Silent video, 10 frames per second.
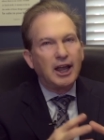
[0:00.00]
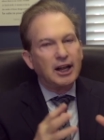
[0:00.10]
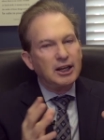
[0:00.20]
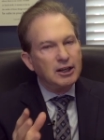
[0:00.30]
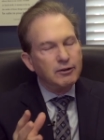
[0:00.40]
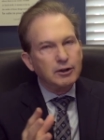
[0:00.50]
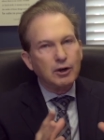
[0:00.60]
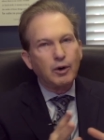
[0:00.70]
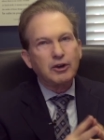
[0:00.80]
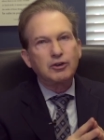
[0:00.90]
And even the
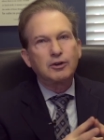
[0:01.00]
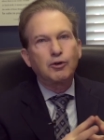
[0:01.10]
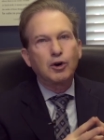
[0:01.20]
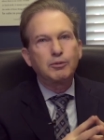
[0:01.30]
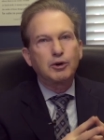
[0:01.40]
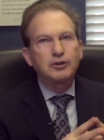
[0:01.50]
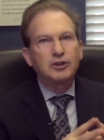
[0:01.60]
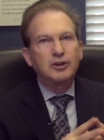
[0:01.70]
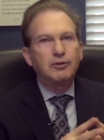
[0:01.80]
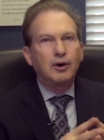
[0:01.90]
question of hormones
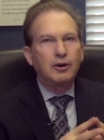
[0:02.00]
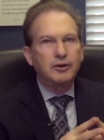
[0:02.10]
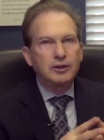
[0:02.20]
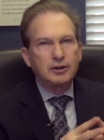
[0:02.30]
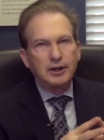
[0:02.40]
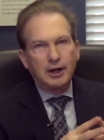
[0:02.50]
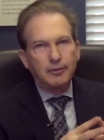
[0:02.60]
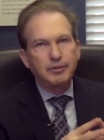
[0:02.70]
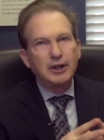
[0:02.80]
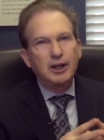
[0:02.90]
is evolving now.